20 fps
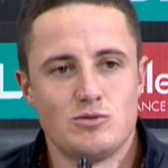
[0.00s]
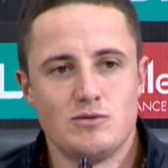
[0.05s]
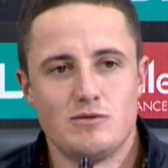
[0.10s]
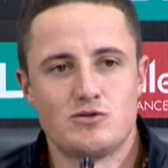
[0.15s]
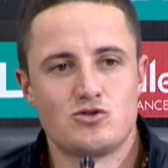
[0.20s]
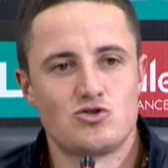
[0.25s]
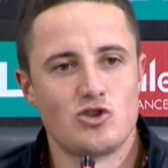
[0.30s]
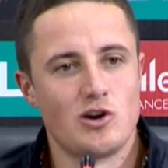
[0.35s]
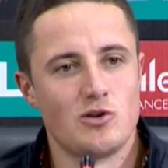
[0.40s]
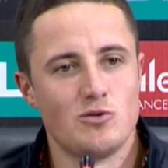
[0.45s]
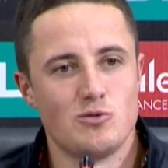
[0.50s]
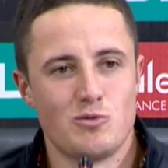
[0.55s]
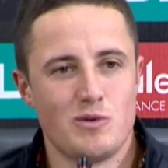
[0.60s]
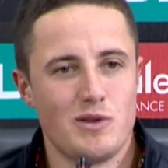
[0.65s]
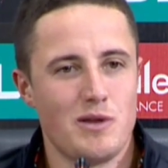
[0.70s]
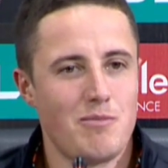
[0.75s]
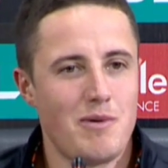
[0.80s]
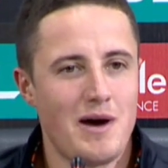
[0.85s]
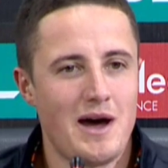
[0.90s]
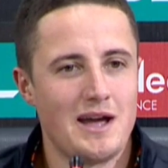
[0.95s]
We've struggled
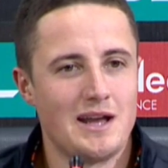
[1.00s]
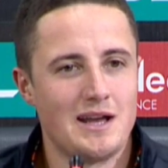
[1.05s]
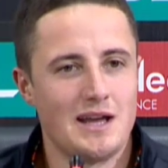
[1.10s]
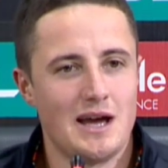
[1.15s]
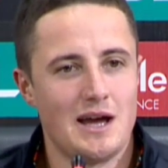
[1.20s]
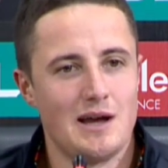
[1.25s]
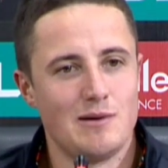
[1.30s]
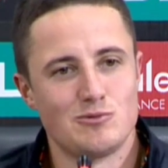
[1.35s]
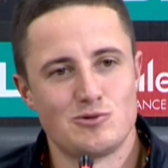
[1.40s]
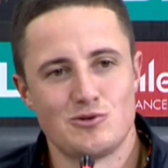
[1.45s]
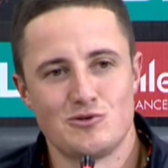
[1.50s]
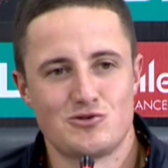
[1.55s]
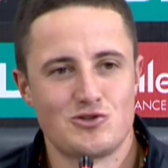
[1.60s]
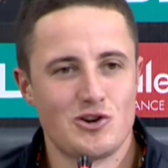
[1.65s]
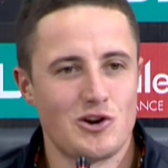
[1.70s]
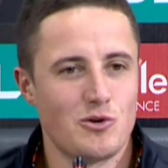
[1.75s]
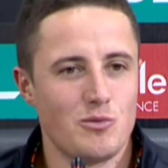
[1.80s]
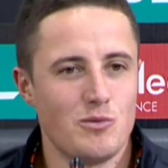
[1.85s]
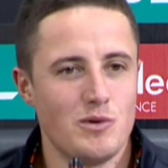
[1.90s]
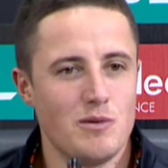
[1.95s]
with the batting games. We've
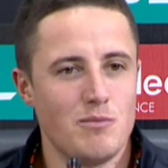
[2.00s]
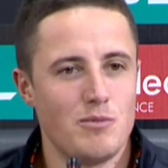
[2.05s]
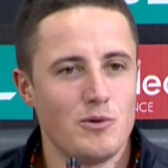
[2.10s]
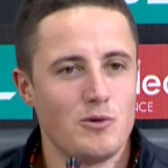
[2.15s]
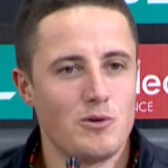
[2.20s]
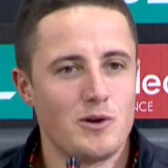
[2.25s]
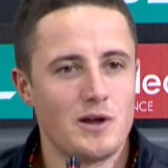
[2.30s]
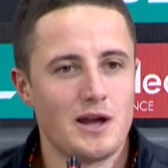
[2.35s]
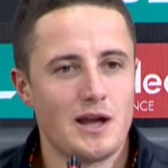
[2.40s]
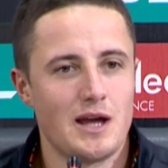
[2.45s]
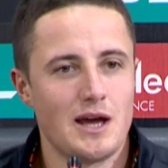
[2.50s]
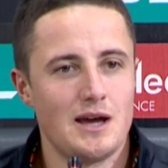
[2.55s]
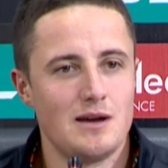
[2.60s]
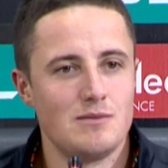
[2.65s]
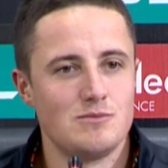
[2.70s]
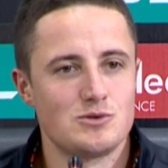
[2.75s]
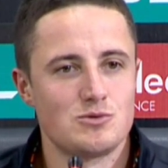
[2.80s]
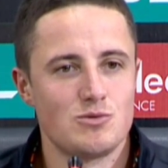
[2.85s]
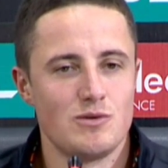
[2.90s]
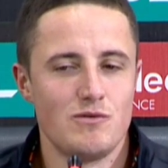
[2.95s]
struggled with the bowling games.